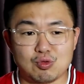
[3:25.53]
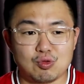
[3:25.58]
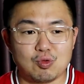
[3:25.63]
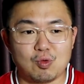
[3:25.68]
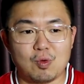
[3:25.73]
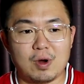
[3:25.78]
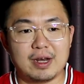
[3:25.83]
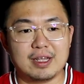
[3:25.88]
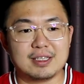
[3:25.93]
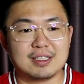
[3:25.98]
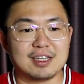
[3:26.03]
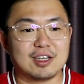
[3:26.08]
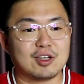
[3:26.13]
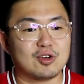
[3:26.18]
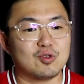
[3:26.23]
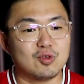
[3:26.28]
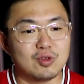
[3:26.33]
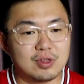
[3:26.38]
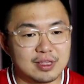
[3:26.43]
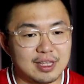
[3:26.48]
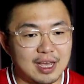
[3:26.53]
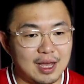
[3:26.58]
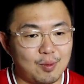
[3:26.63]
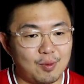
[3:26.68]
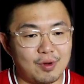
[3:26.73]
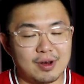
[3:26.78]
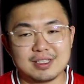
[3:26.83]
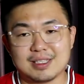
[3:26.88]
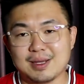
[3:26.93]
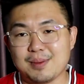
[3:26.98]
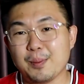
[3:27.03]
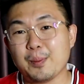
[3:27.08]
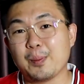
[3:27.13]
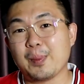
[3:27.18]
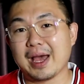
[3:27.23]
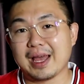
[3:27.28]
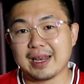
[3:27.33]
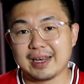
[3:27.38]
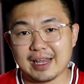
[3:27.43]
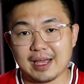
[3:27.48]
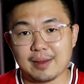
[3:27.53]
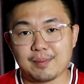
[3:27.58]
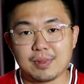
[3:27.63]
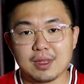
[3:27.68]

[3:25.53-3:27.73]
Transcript: One is a good debt, one is a bad debt.